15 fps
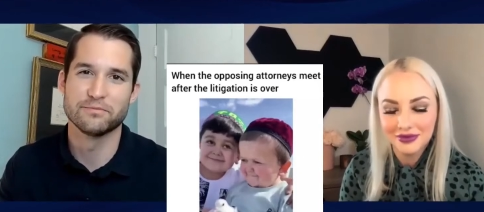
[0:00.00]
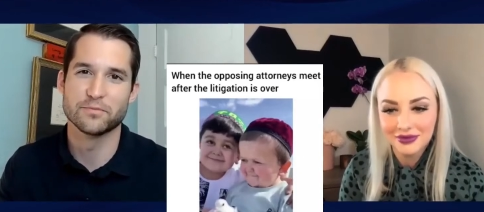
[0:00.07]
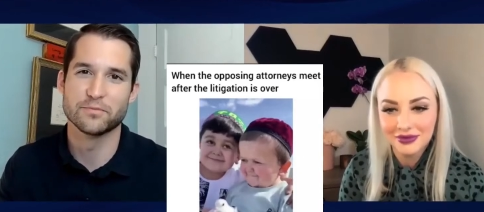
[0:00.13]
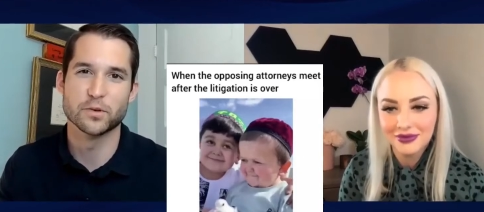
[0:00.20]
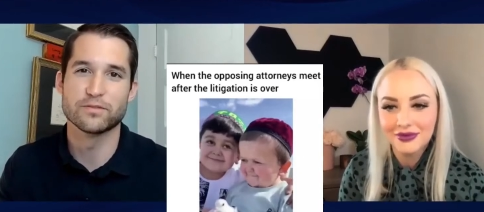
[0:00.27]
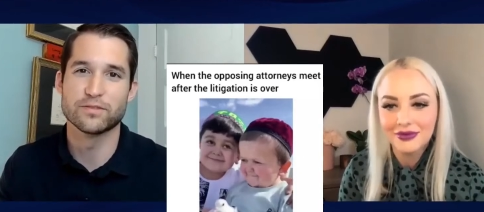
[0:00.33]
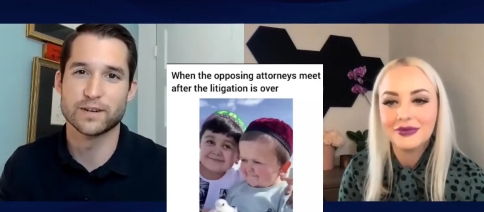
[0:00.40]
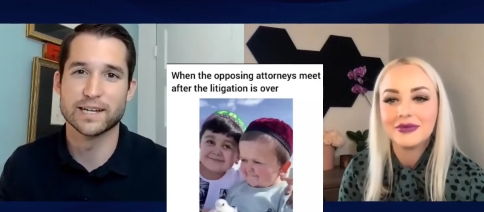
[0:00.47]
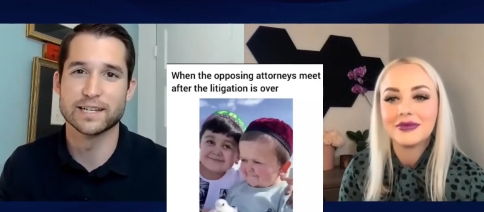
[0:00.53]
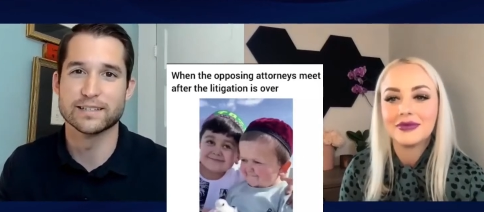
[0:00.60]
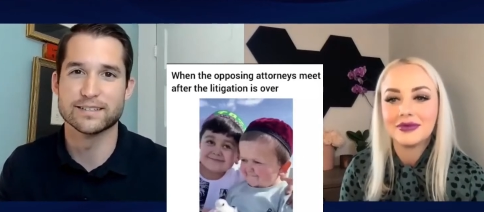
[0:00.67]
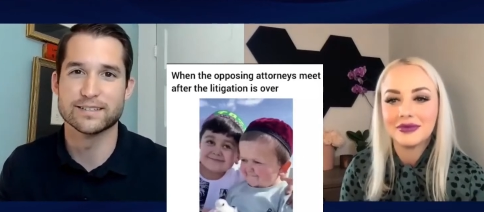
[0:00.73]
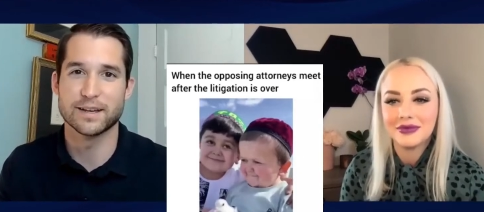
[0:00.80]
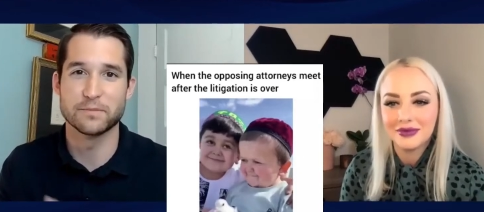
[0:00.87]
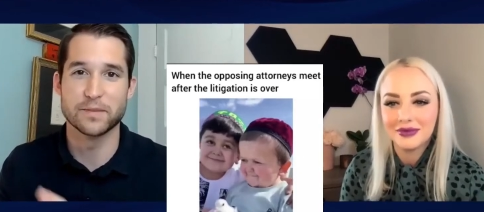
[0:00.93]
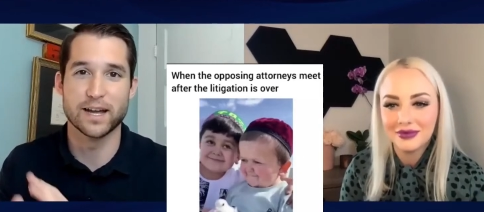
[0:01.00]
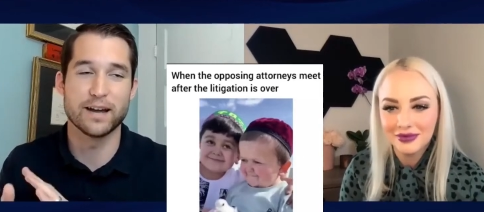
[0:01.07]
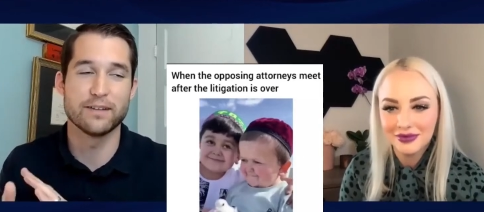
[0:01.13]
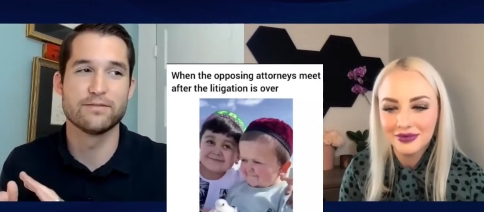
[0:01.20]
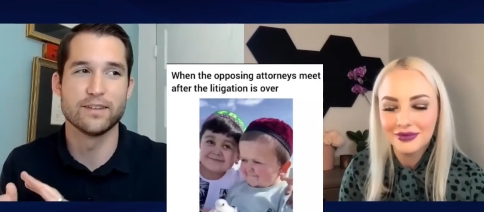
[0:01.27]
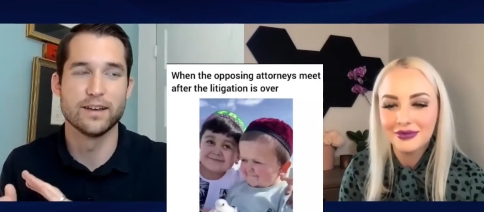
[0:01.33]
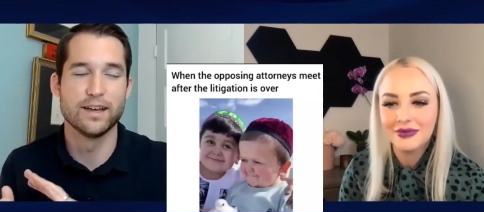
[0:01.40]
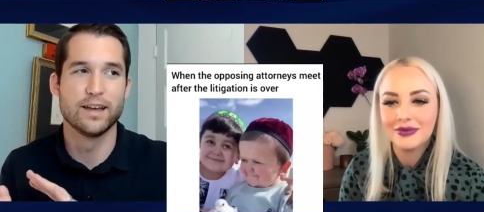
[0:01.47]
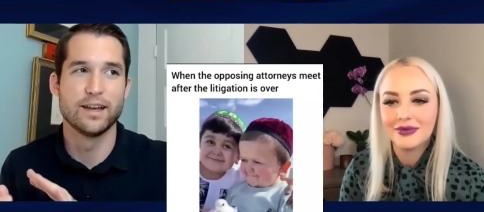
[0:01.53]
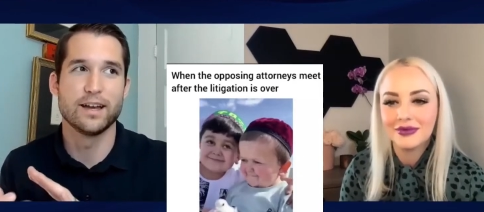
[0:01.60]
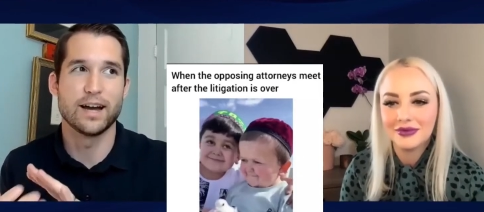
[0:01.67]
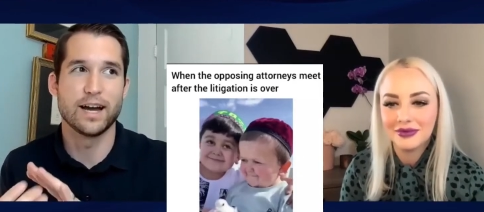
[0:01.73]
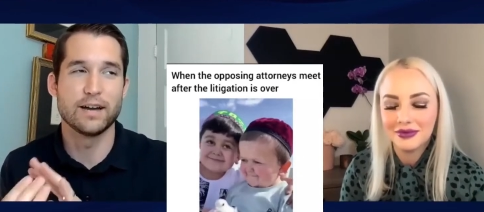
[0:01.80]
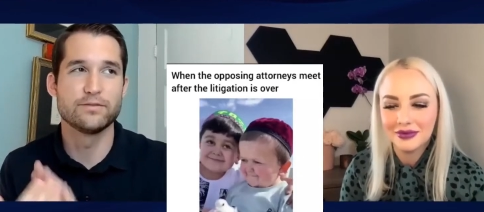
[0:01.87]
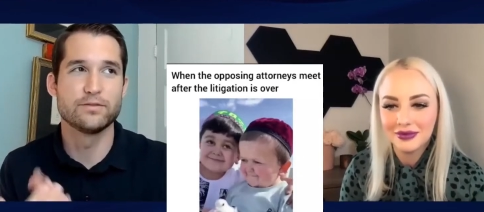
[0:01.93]
Speaker 1: we're friends i mean i've
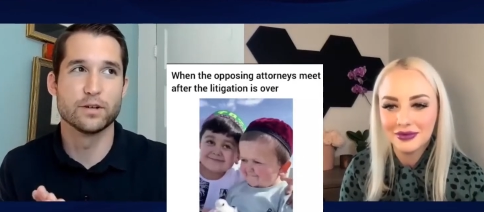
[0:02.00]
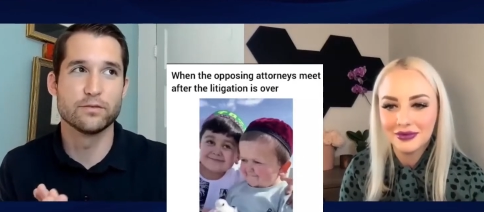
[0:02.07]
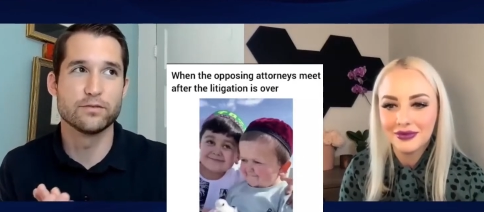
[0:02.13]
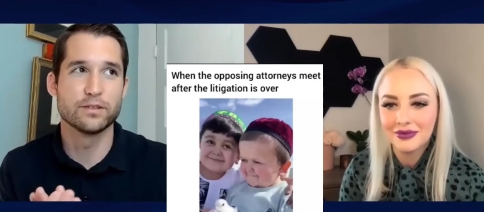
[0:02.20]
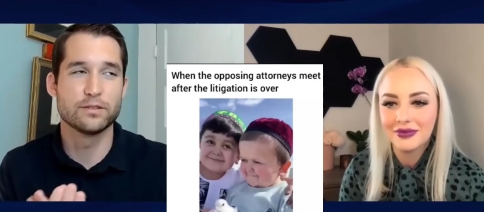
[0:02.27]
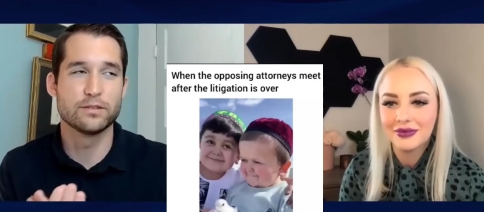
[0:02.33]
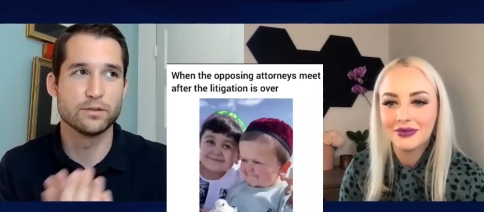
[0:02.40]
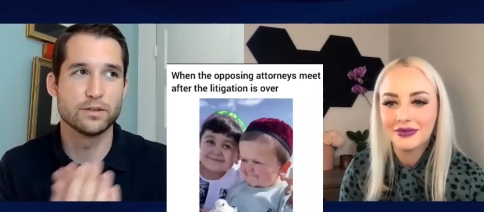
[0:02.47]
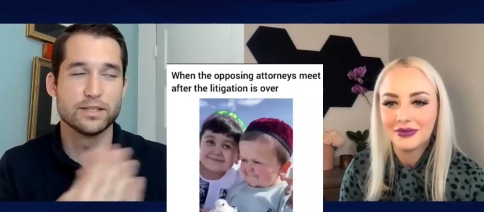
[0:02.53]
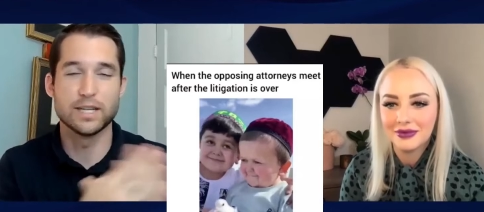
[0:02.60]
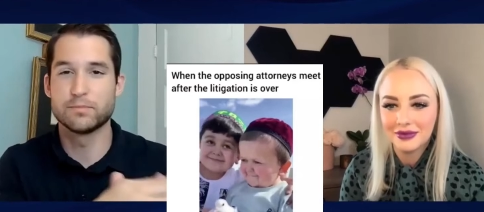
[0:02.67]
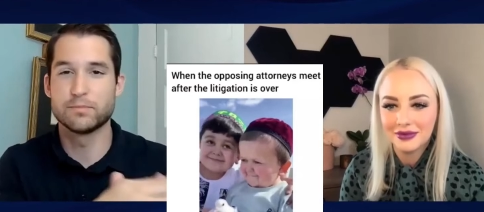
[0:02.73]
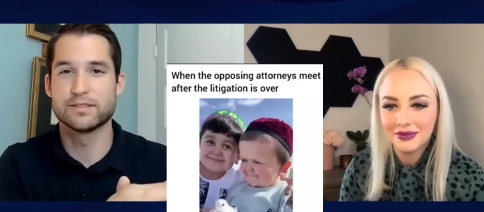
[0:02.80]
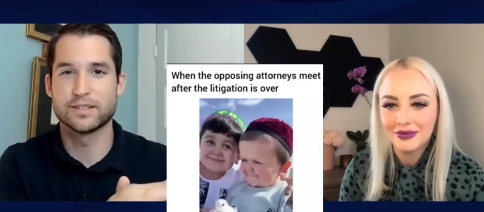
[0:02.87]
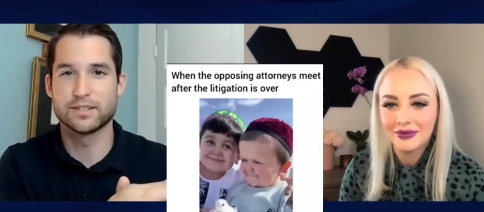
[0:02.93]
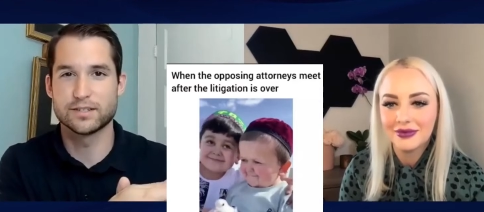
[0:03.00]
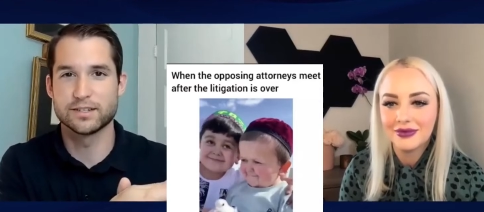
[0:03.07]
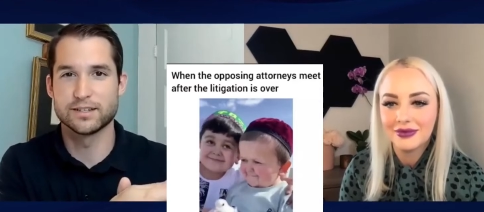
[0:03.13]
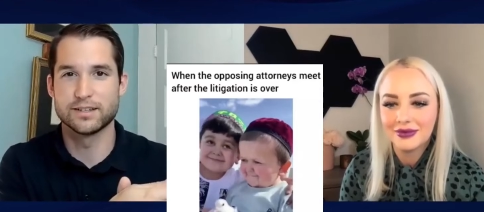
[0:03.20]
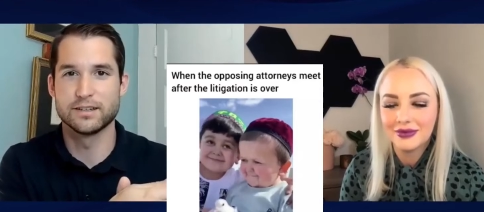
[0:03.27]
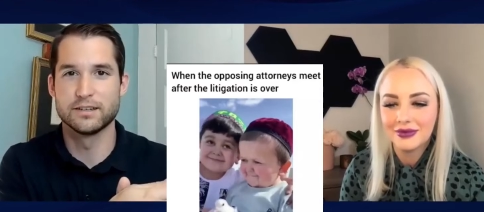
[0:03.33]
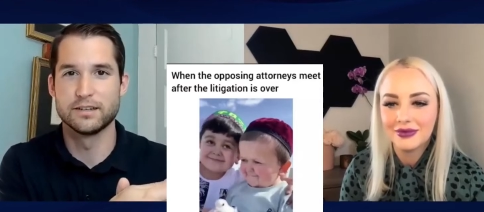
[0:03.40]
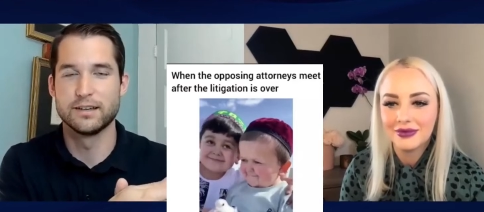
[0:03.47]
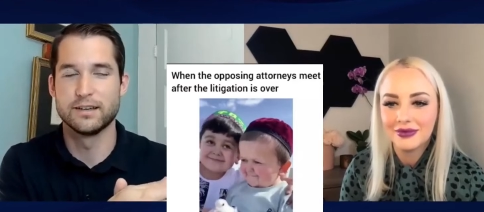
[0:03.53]
i've driven to a deposition